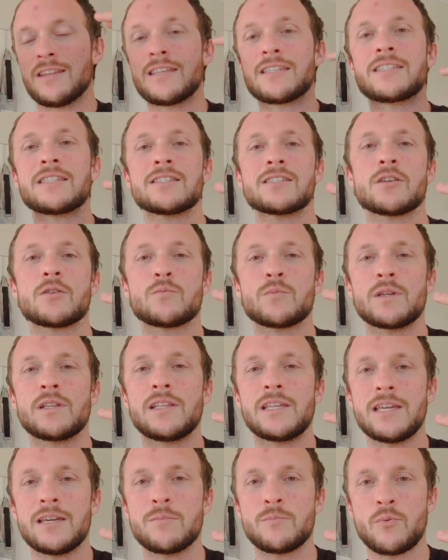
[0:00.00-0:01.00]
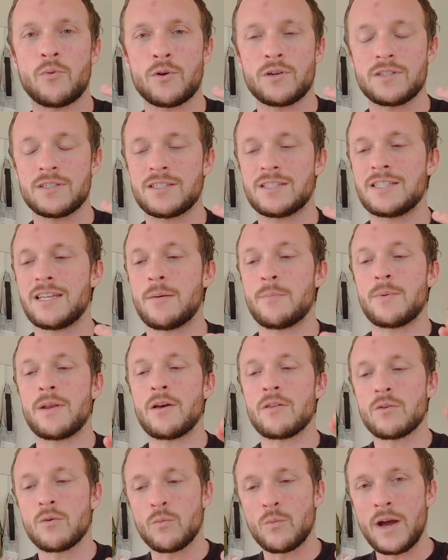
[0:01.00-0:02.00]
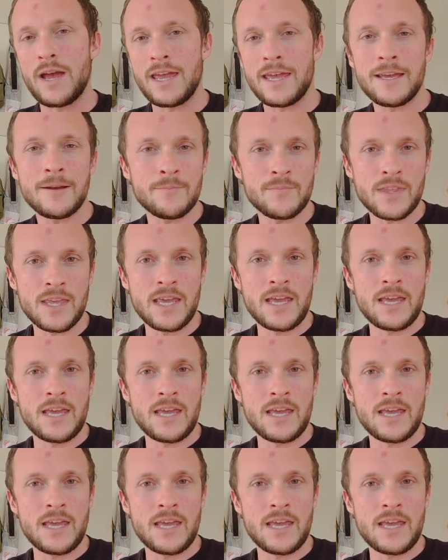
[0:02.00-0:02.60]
this is a really important step. Now, the way